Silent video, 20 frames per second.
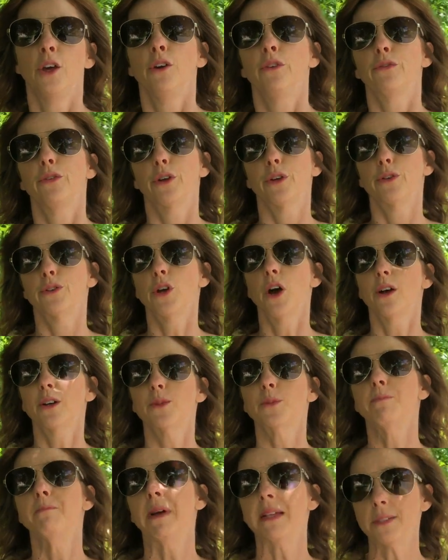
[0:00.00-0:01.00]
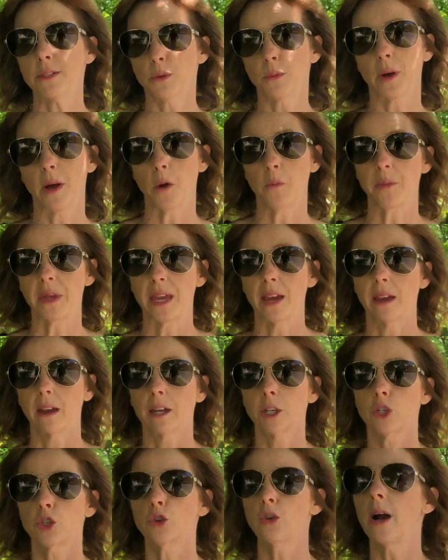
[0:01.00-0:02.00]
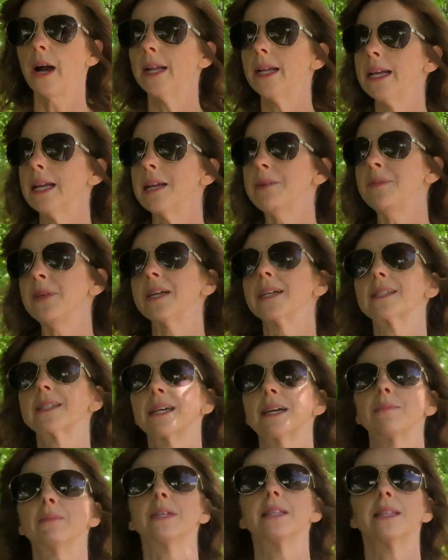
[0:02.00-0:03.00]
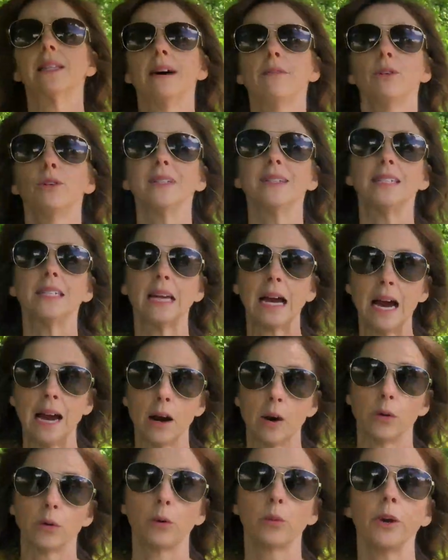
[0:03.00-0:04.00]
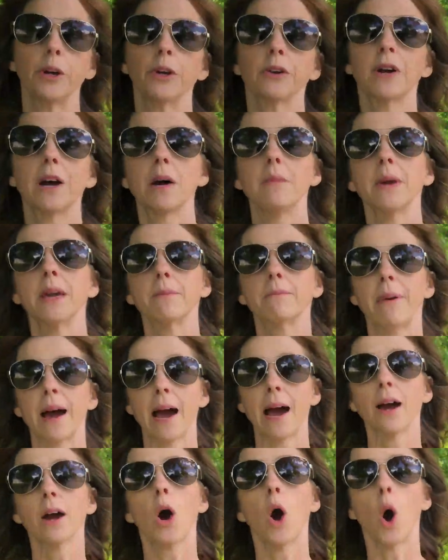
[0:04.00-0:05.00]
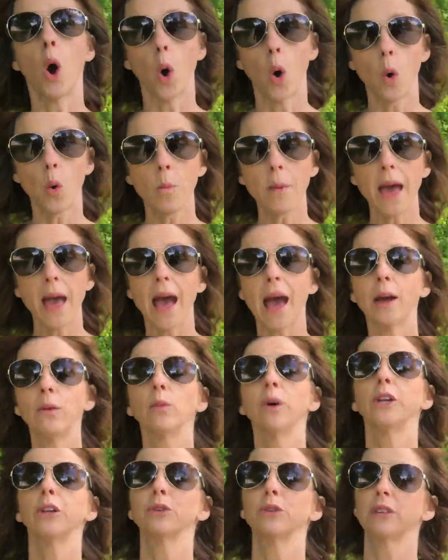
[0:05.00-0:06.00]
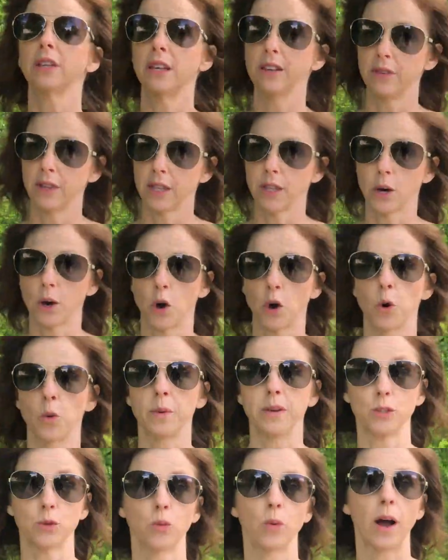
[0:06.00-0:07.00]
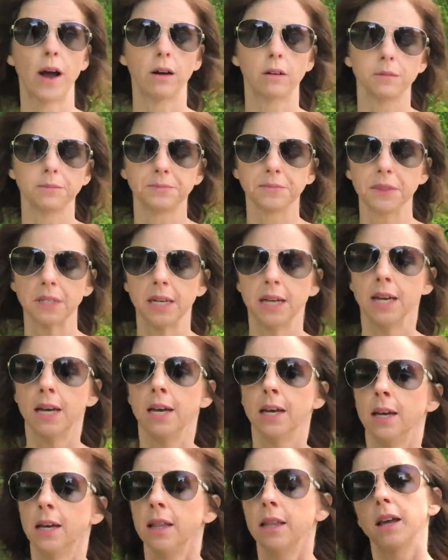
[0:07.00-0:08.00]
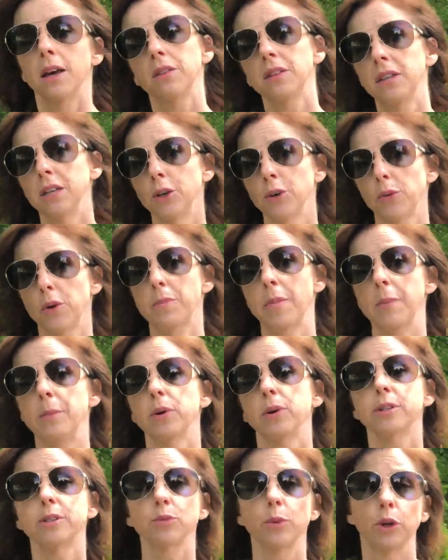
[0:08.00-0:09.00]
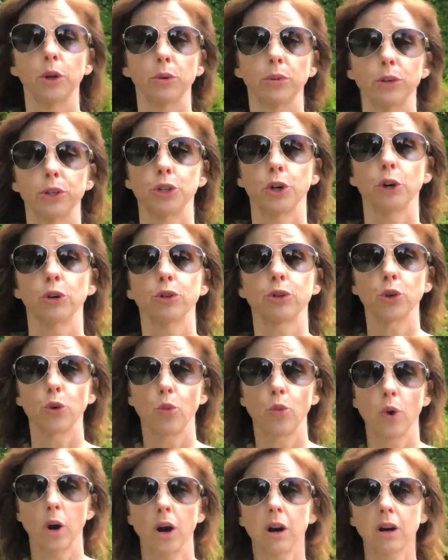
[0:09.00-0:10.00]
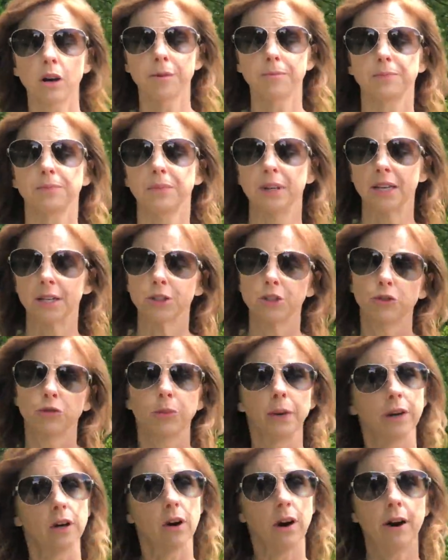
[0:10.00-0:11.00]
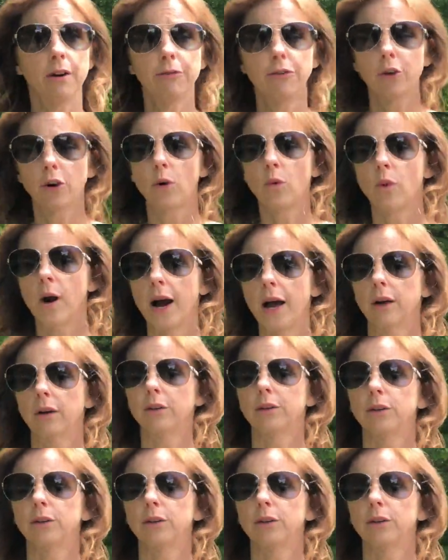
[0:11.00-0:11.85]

For your dog's mental well-being, try to keep the excitement level down when you're coming back home and when you're leaving the home as well. The other thing to remember is when you return to work, because you've been gone for a while,